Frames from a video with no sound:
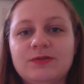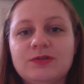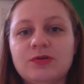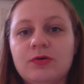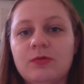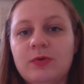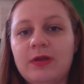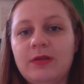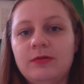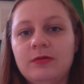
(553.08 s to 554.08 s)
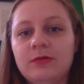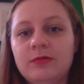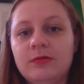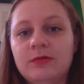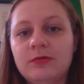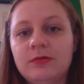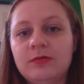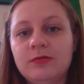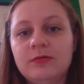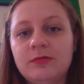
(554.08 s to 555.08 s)
so when
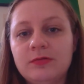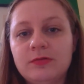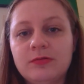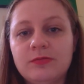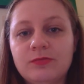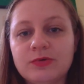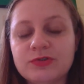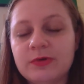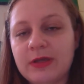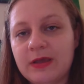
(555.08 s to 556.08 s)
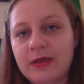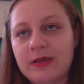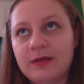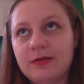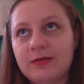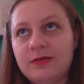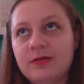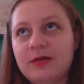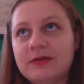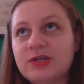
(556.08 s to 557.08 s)
we're doing an
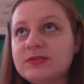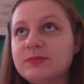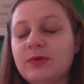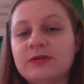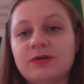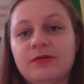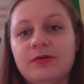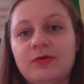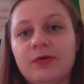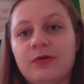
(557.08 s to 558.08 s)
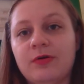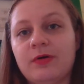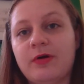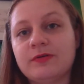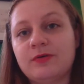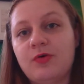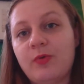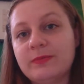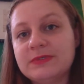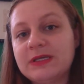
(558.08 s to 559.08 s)
adjustment or
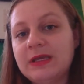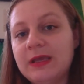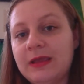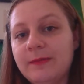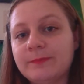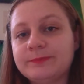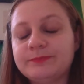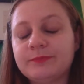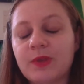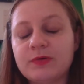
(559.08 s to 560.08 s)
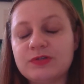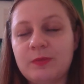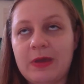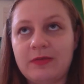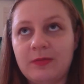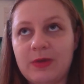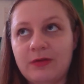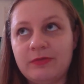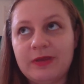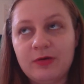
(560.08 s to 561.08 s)
OMT, osteopathic
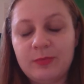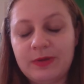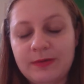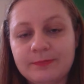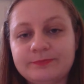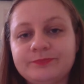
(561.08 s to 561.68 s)
manual therapy,